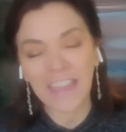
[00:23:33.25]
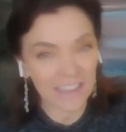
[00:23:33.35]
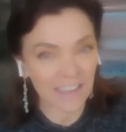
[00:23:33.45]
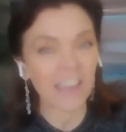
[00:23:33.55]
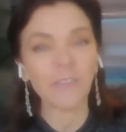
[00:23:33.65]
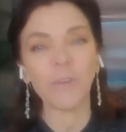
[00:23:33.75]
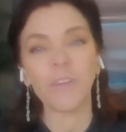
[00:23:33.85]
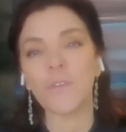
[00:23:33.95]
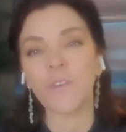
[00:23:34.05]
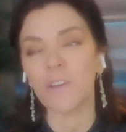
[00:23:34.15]
i connect
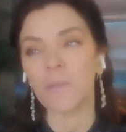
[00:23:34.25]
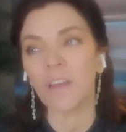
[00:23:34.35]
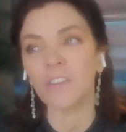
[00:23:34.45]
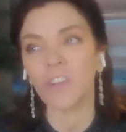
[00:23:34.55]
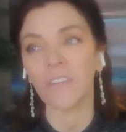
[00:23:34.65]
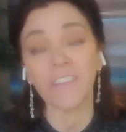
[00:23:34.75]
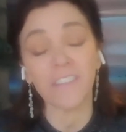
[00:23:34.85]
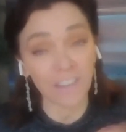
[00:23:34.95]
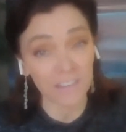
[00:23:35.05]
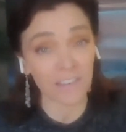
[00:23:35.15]
with you very much on
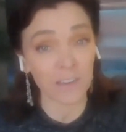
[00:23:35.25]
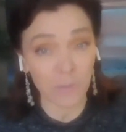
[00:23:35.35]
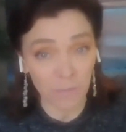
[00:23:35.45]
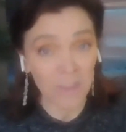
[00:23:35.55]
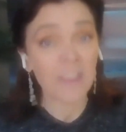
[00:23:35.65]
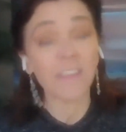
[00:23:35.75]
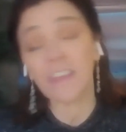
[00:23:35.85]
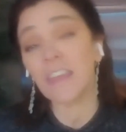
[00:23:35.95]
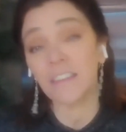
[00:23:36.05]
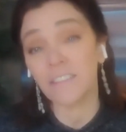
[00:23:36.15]
the system
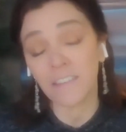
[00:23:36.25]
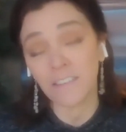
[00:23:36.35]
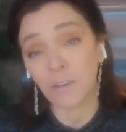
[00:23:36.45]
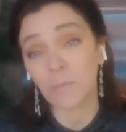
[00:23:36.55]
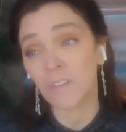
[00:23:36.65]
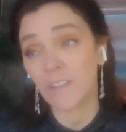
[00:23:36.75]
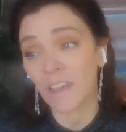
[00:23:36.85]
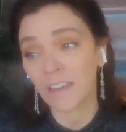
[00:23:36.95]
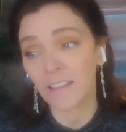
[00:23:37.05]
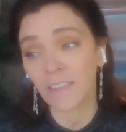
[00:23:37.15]
thinking and system
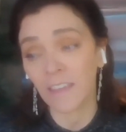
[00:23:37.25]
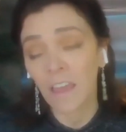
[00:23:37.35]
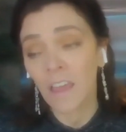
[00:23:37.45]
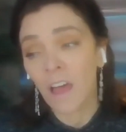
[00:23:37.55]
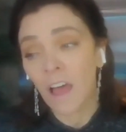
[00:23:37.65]
design i think